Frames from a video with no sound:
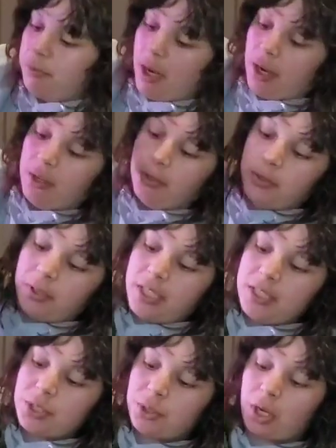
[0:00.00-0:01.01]
row
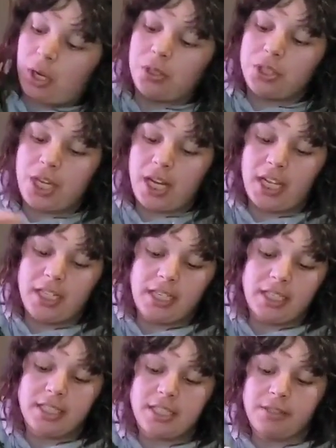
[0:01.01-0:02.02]
is crocheted
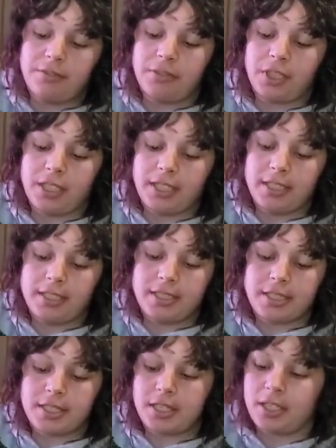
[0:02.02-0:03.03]
in a
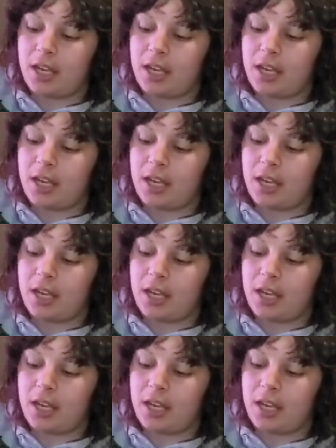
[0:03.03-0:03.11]
different